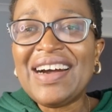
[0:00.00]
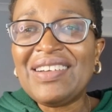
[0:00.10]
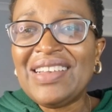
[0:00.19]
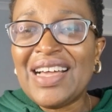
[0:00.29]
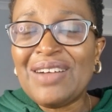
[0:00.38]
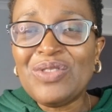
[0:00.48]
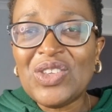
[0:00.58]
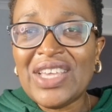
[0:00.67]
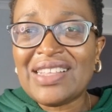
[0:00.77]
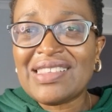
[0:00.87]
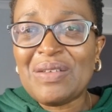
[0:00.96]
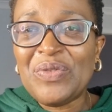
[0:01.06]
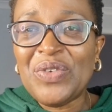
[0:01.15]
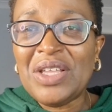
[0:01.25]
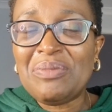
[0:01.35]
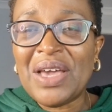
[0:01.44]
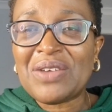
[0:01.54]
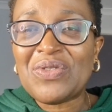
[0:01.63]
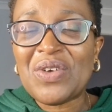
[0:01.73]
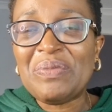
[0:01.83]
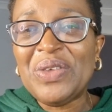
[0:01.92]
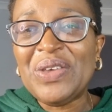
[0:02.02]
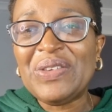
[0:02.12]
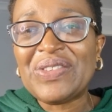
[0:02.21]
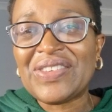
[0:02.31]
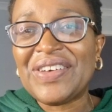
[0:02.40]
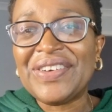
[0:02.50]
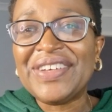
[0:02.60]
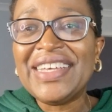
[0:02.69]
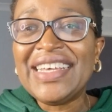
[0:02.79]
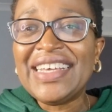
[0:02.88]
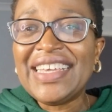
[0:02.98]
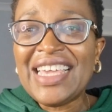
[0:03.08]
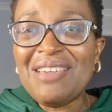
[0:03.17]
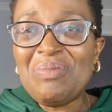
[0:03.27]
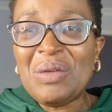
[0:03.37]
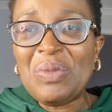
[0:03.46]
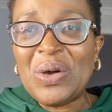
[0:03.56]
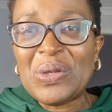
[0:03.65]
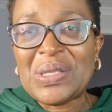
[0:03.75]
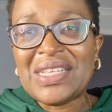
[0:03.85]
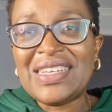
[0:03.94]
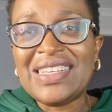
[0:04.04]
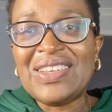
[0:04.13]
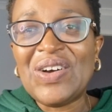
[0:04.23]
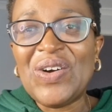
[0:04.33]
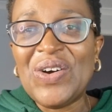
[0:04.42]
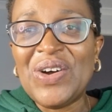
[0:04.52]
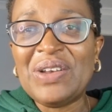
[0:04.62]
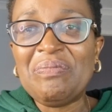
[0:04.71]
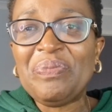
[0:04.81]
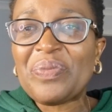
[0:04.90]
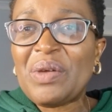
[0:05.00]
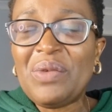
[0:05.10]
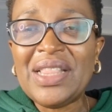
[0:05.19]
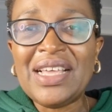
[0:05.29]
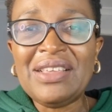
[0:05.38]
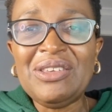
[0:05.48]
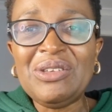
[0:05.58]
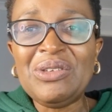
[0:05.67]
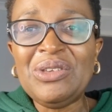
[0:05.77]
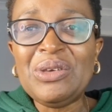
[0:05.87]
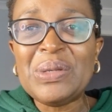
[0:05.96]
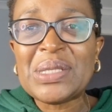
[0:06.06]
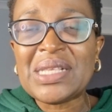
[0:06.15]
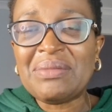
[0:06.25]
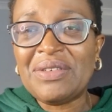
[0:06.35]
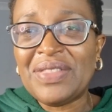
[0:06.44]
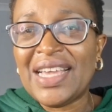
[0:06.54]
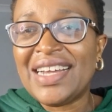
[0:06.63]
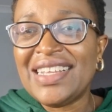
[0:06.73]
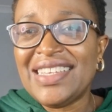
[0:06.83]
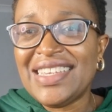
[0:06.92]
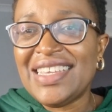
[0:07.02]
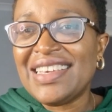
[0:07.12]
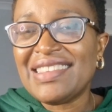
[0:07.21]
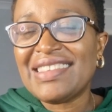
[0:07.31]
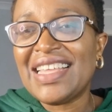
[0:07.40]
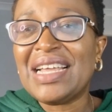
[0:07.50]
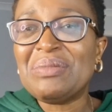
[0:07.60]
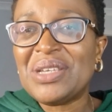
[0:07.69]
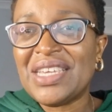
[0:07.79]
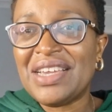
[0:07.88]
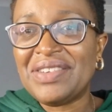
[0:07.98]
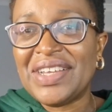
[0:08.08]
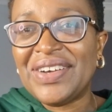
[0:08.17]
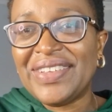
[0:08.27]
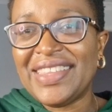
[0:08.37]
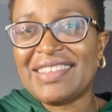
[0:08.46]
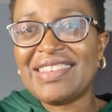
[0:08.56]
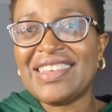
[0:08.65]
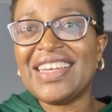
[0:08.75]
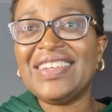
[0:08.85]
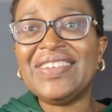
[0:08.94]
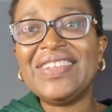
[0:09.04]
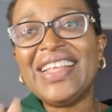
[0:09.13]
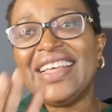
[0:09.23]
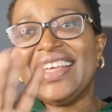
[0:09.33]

I'd love to get some feedback from you. So keep me posted on whether you use some of the ideas that I'm sharing on this channel.